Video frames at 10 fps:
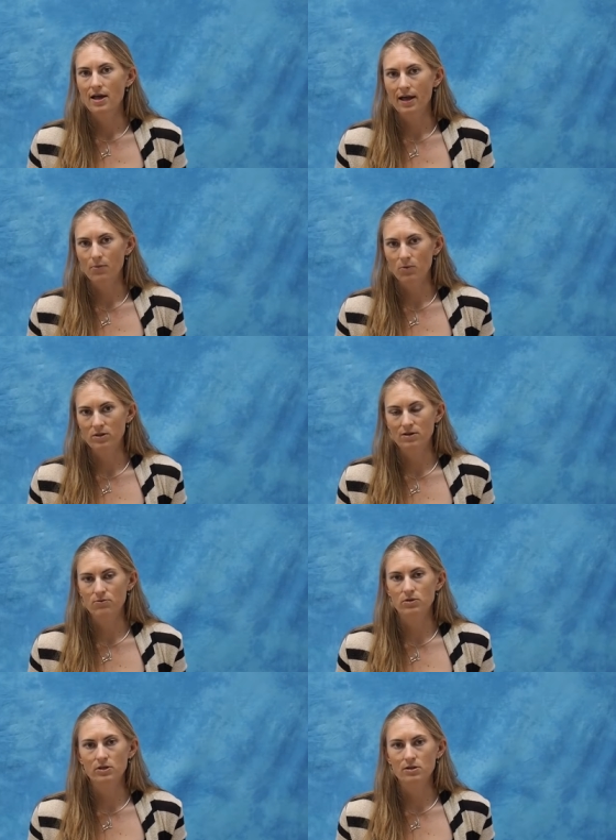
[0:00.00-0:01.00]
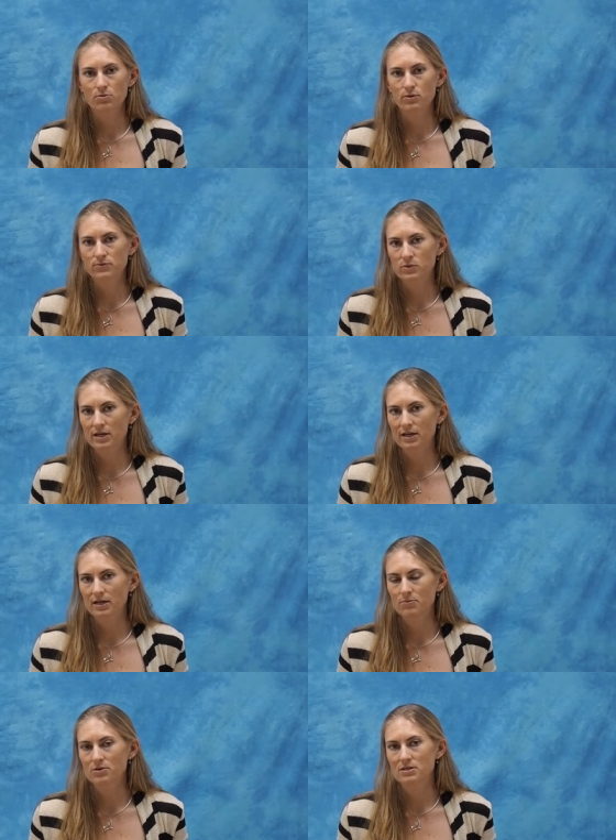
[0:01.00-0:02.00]
And what they've really improved with that
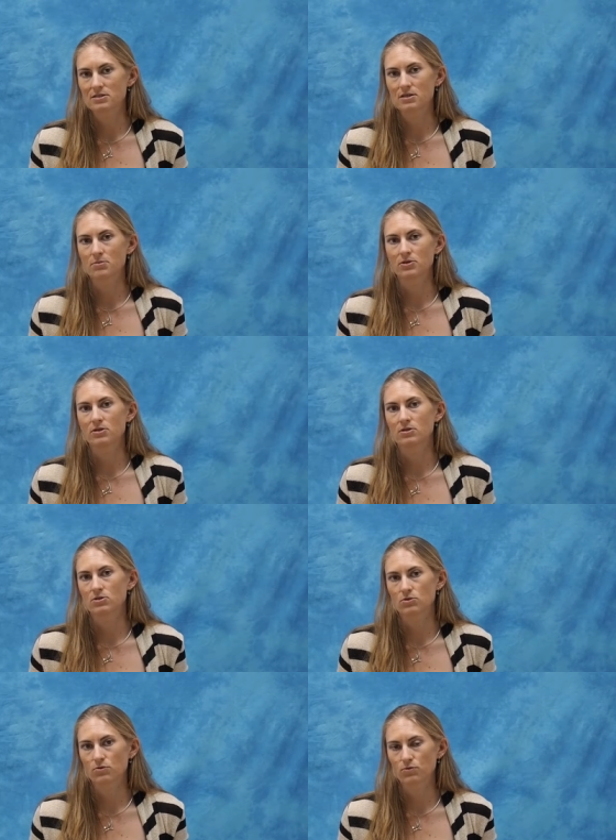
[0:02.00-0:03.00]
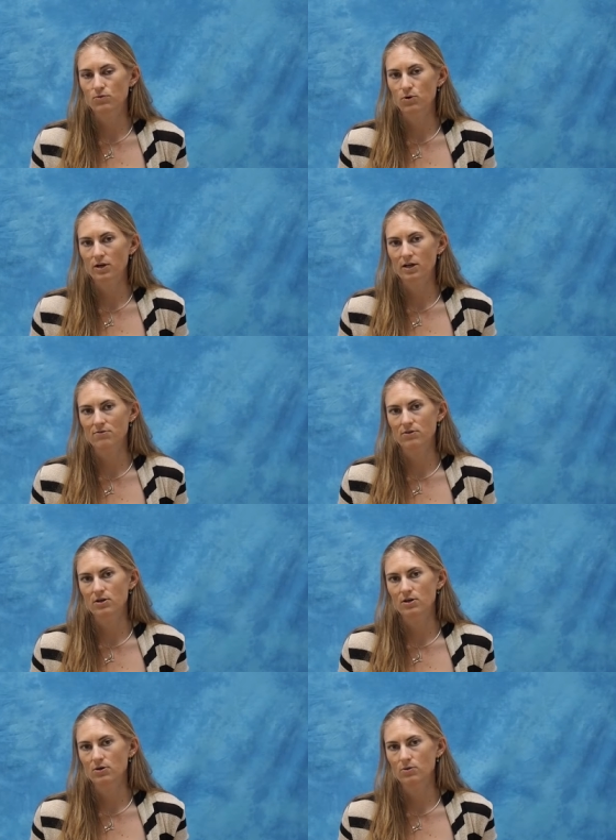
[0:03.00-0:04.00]
camera is the ability to do 4K
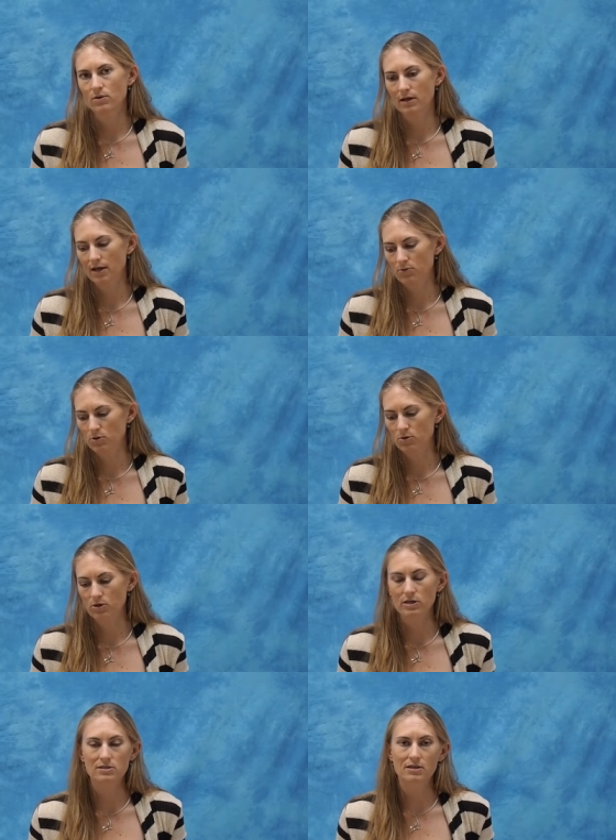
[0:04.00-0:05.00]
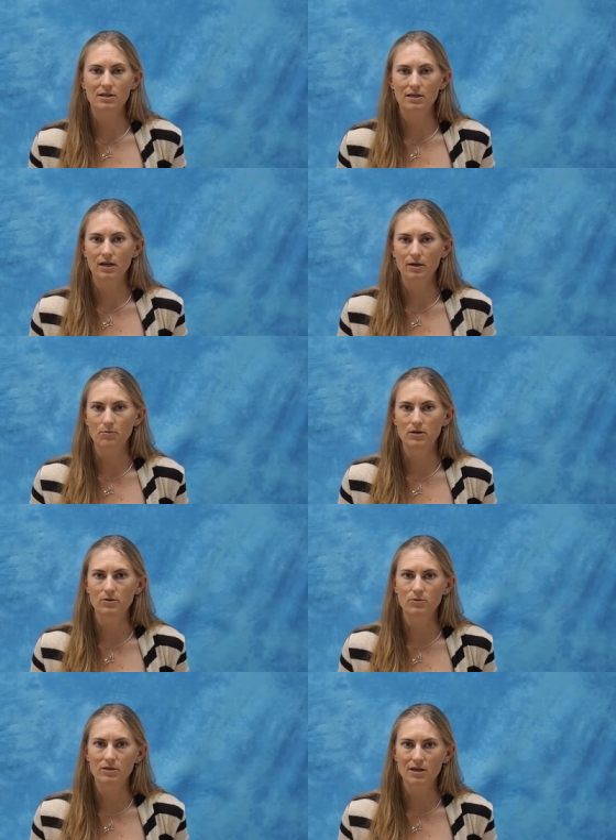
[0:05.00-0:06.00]
video and record it inside the camera.
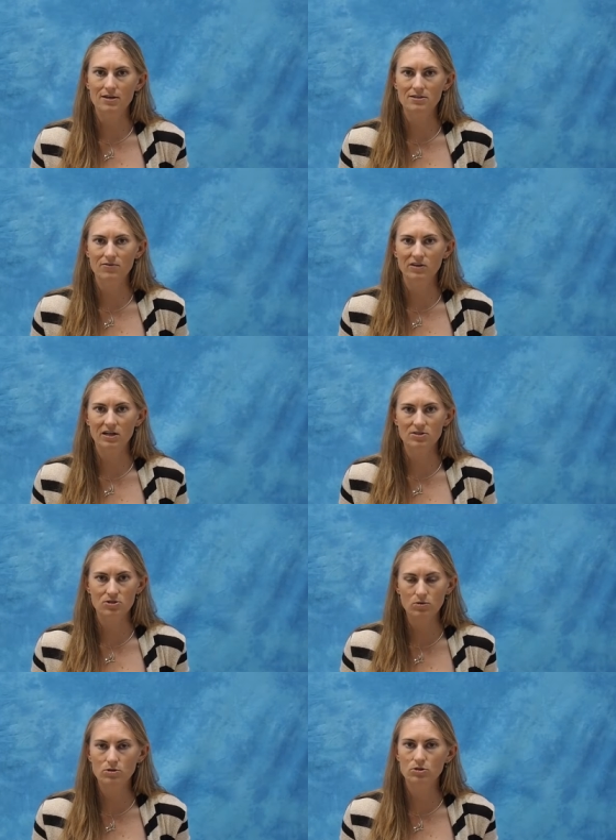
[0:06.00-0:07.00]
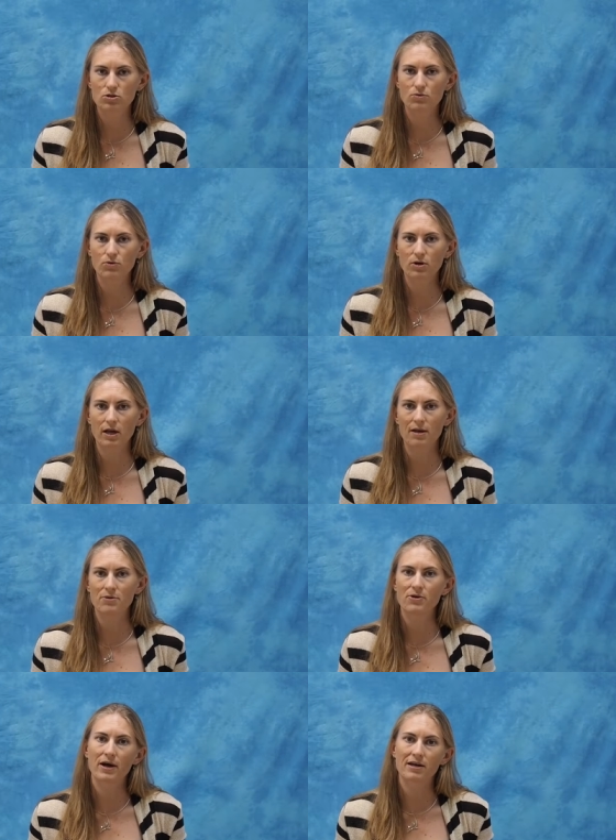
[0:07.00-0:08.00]
With the A7S, you could shoot 4K,
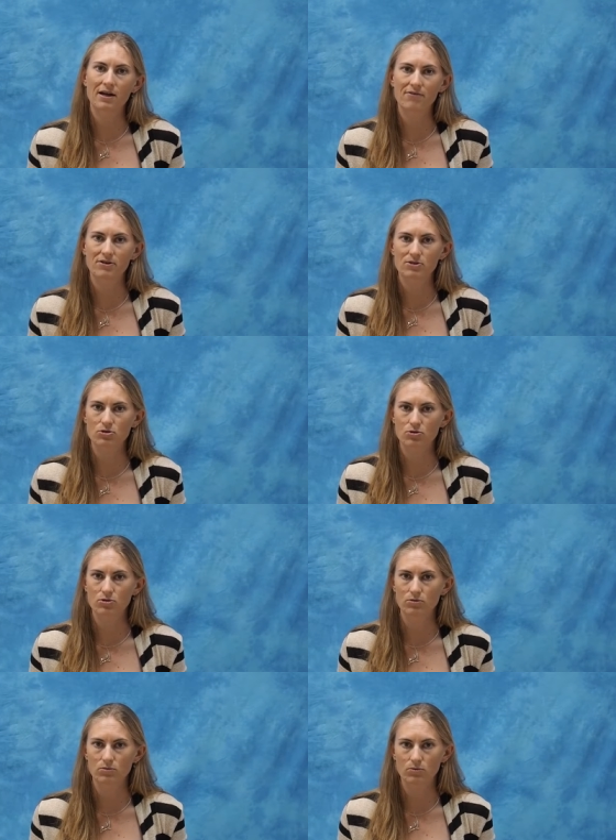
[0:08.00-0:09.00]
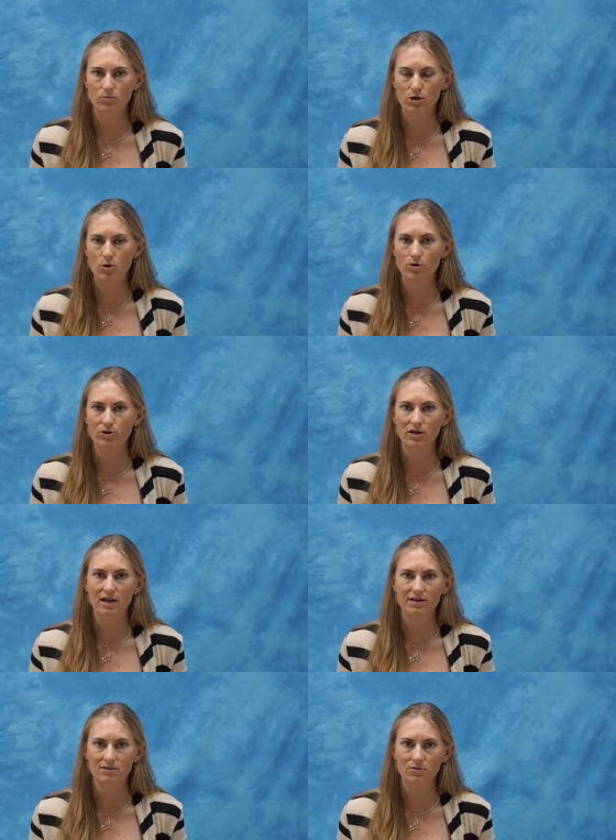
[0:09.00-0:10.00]
but you had to have an external recorder
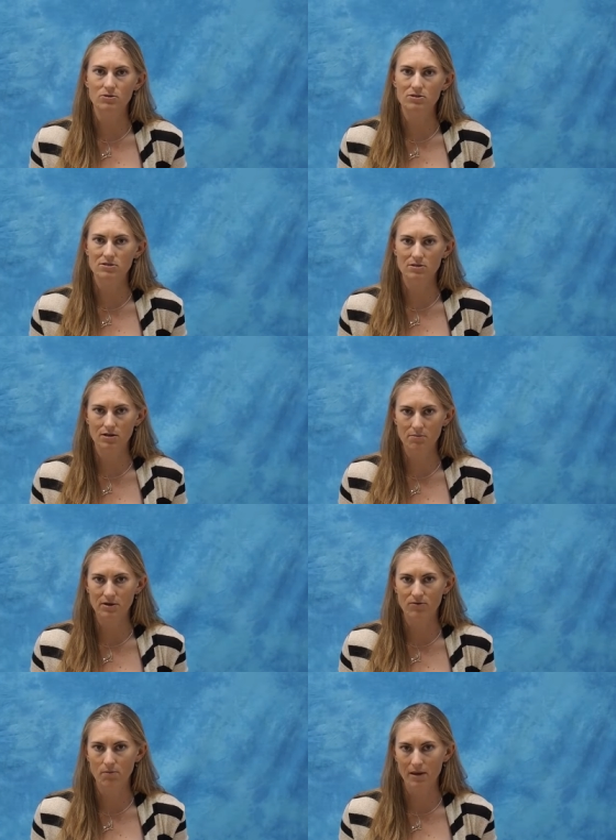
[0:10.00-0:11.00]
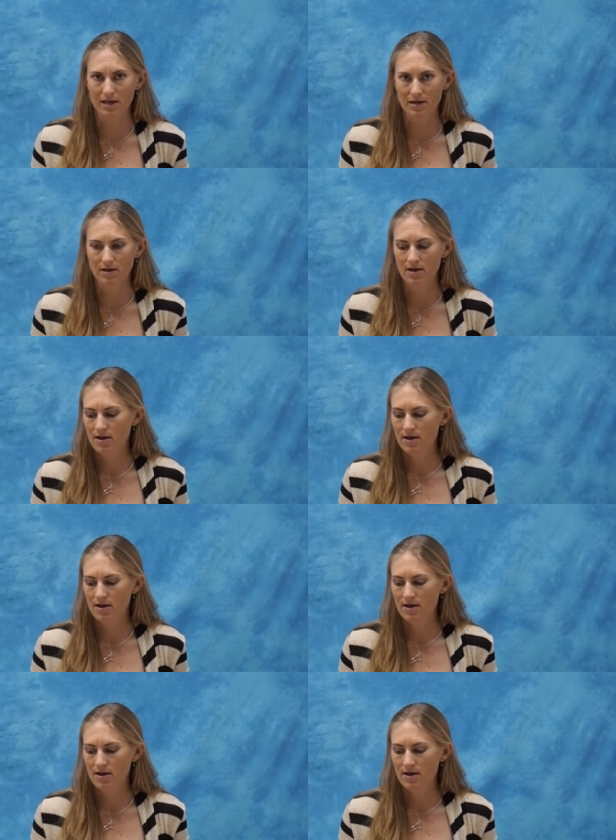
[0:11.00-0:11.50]
connected, which is a bit of a pain.